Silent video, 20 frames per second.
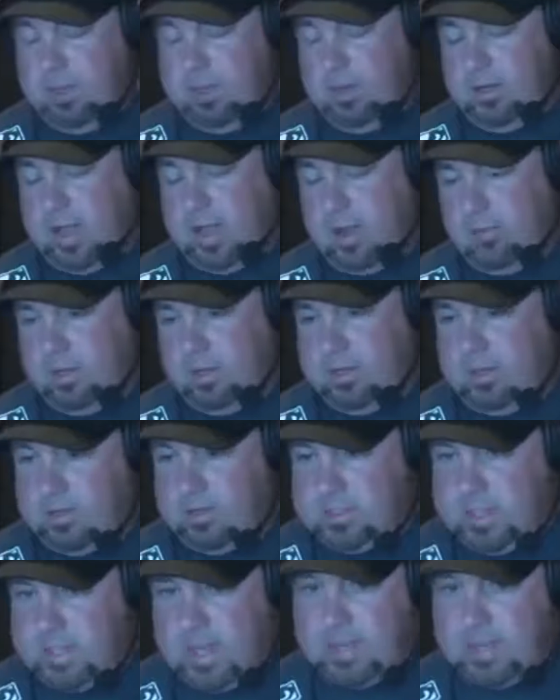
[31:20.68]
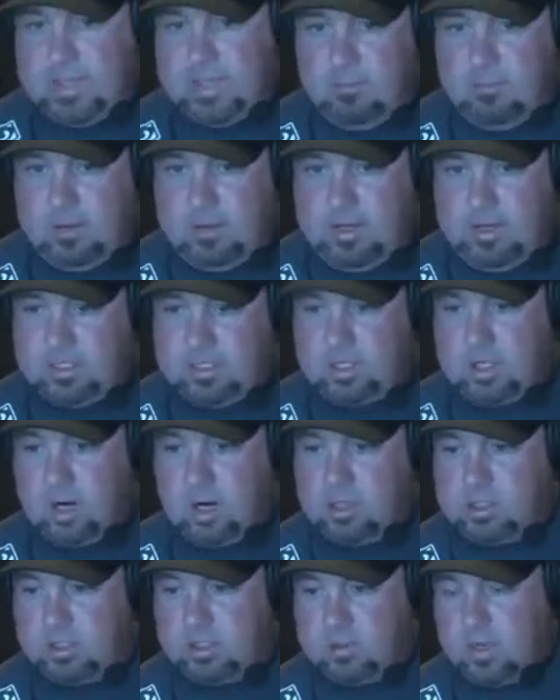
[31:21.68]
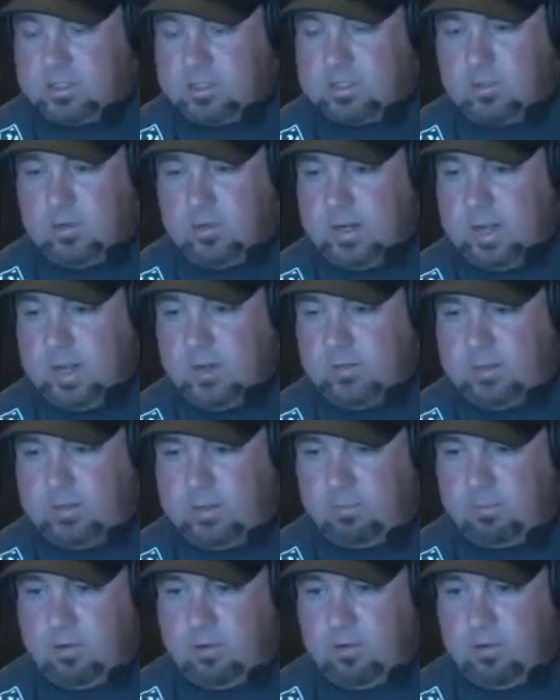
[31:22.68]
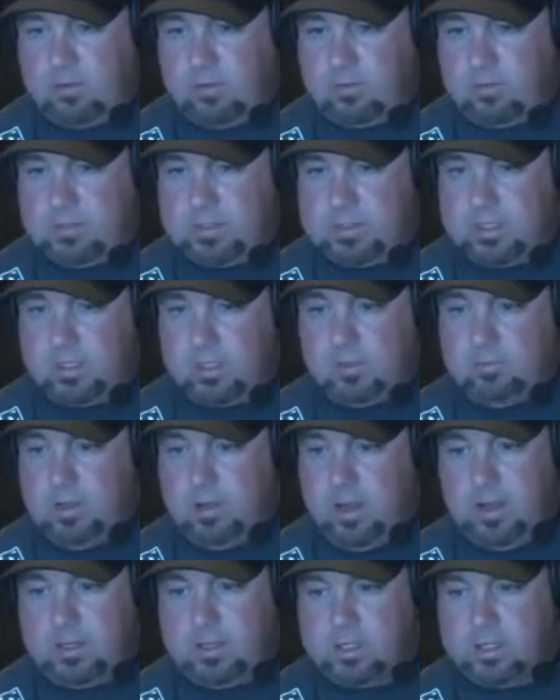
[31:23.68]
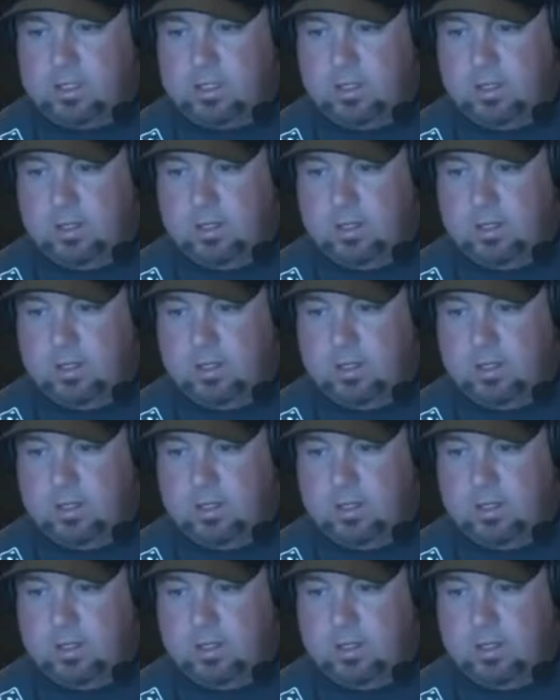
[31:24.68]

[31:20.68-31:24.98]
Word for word: mean, you can't really do a takedown, but he just charged across the ring. I don't think Baroni threw a single punch.